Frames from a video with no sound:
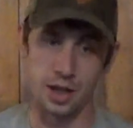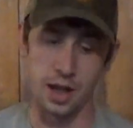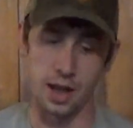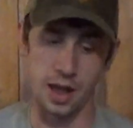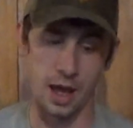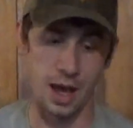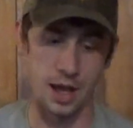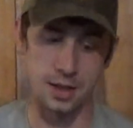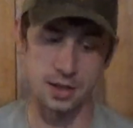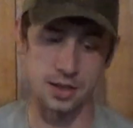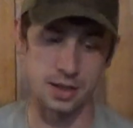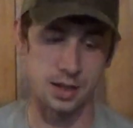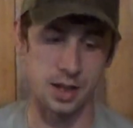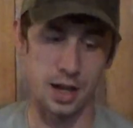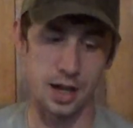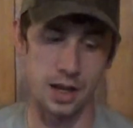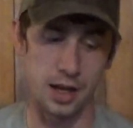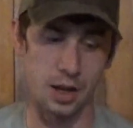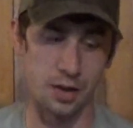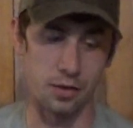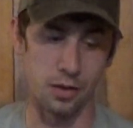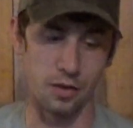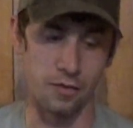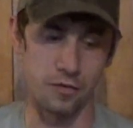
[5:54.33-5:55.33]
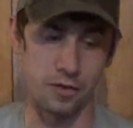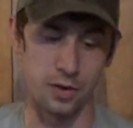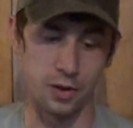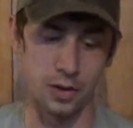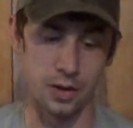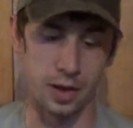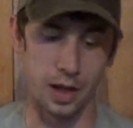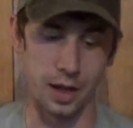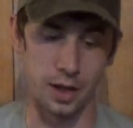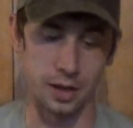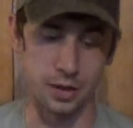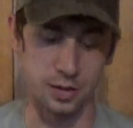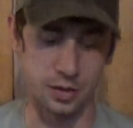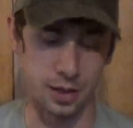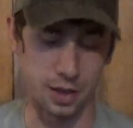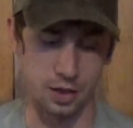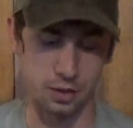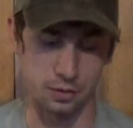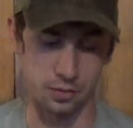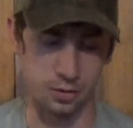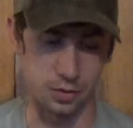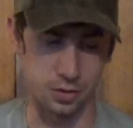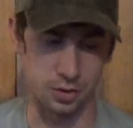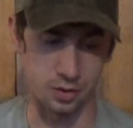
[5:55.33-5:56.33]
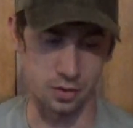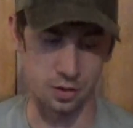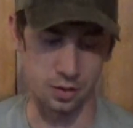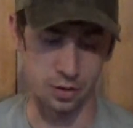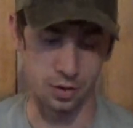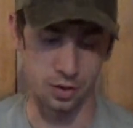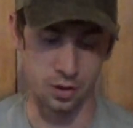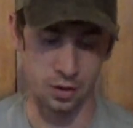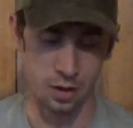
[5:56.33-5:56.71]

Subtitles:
hasn't died out in the field on us, that's for sure.